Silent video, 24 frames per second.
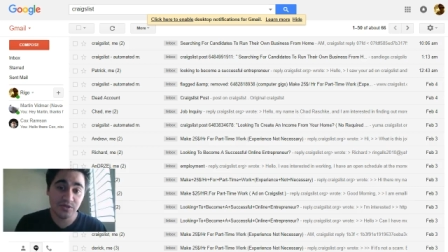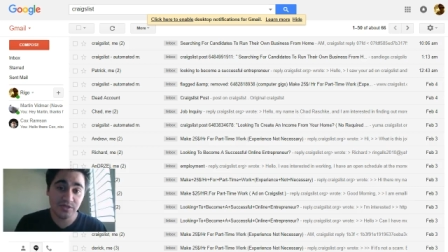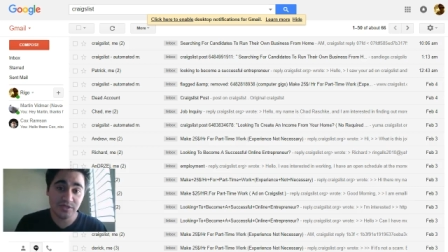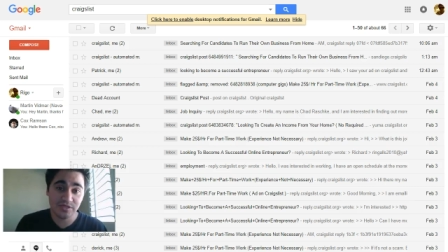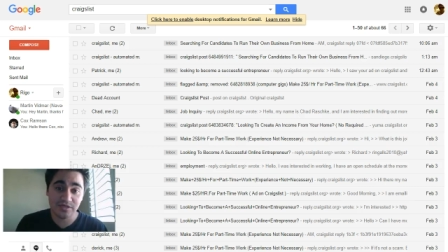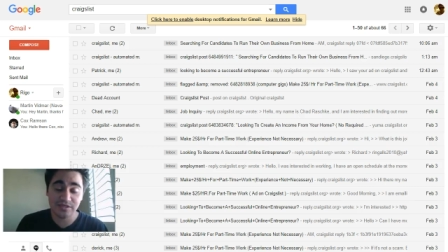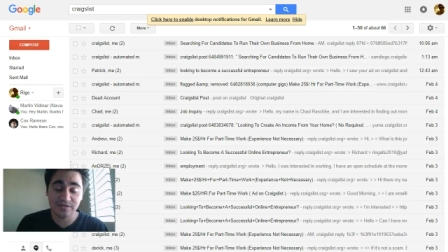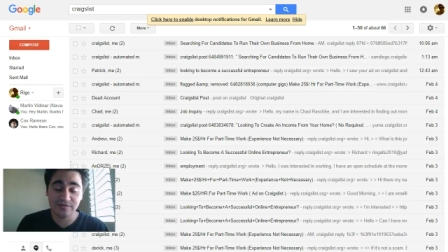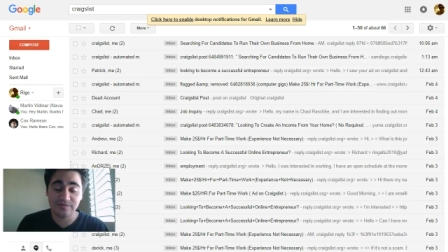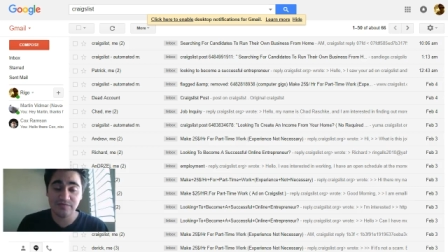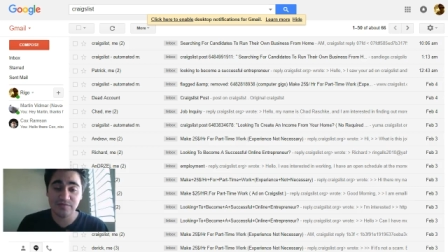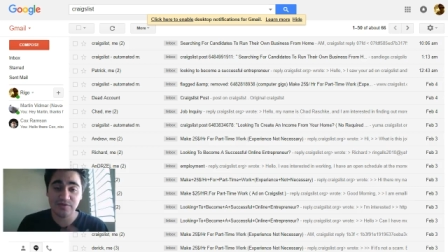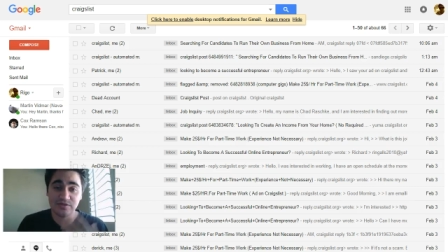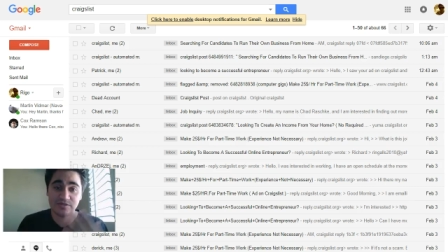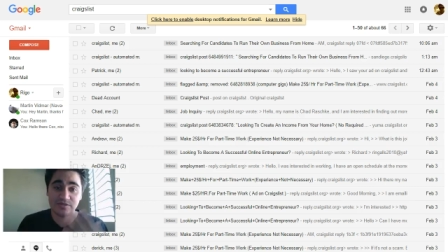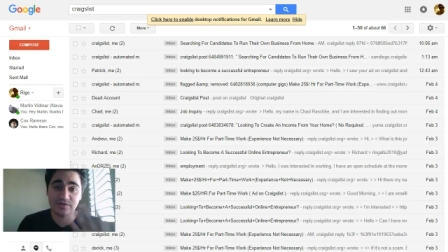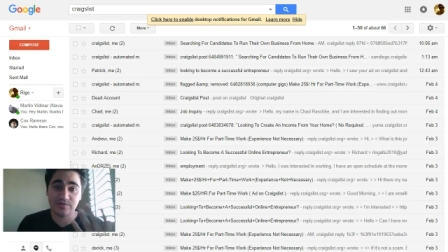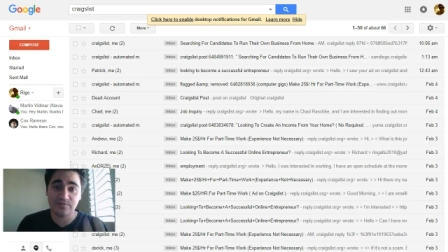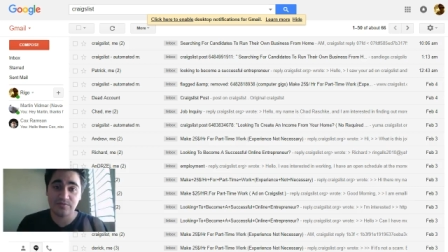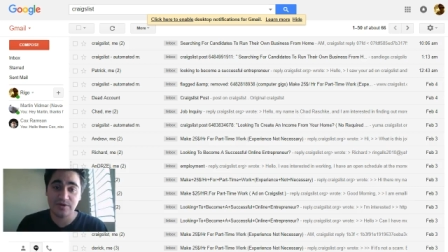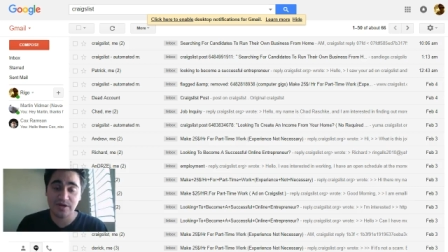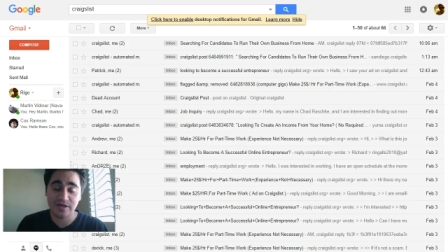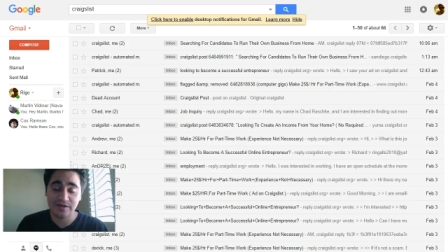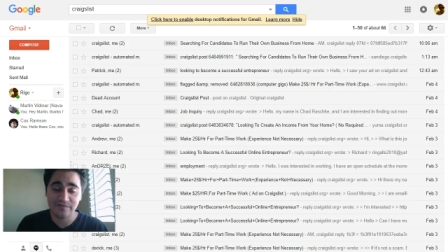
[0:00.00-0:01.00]
that they build a
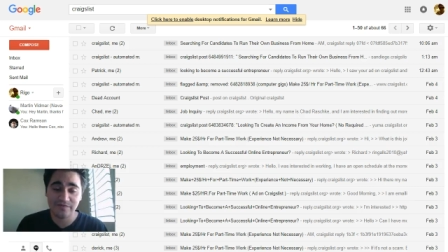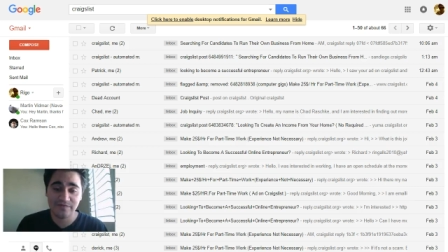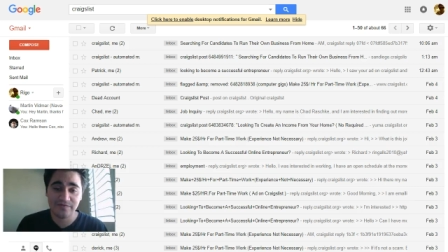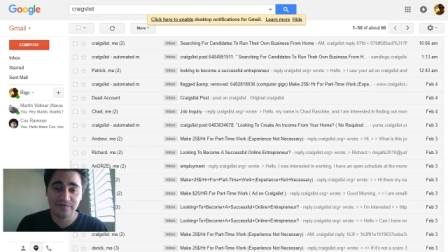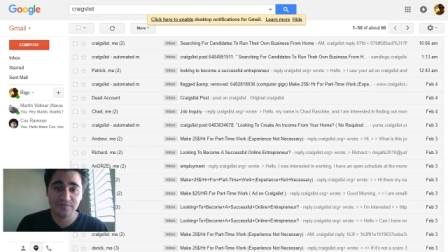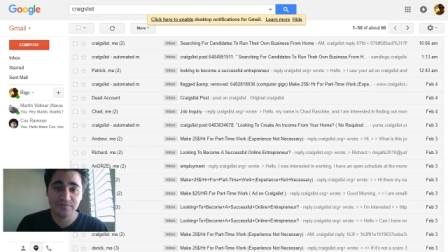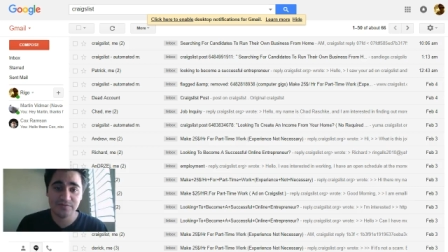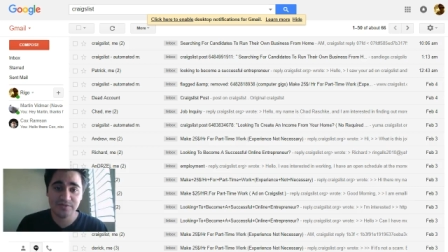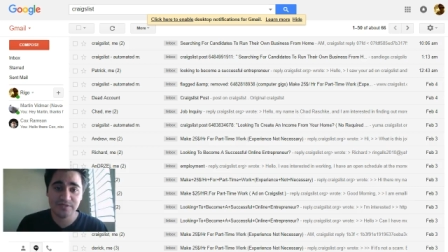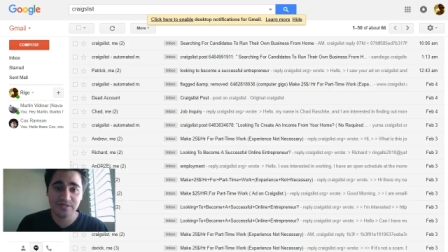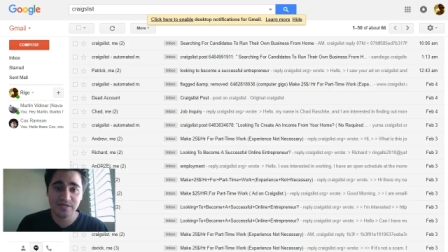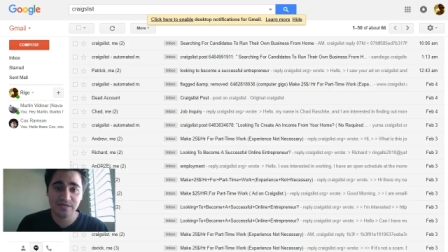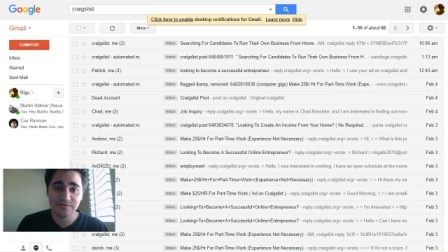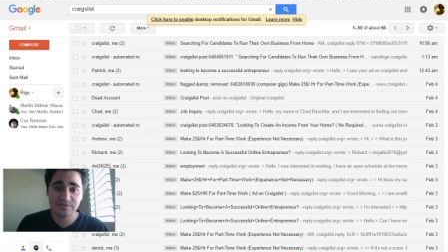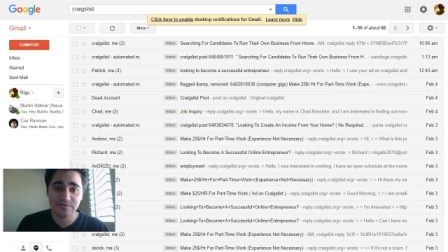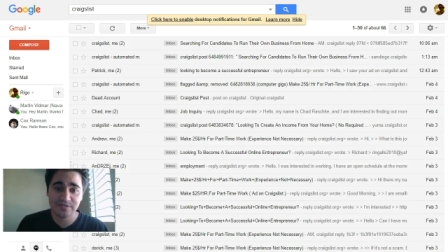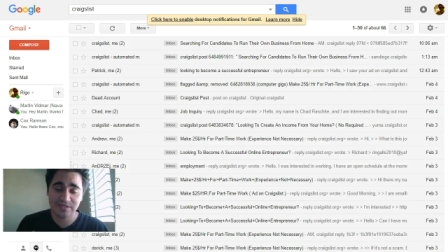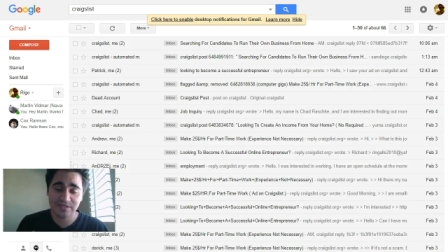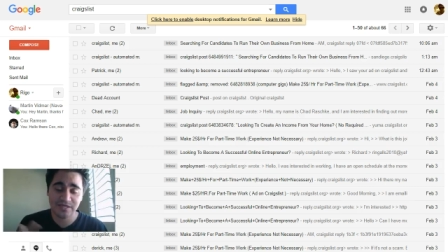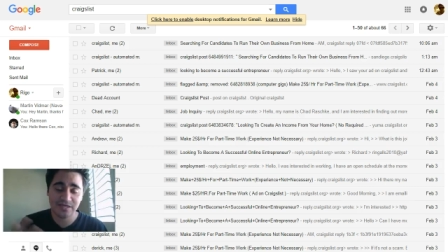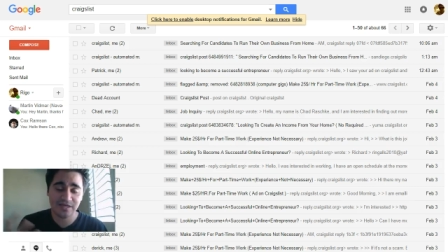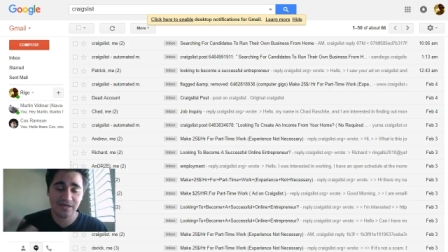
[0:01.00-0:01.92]
brand for themselves, that they have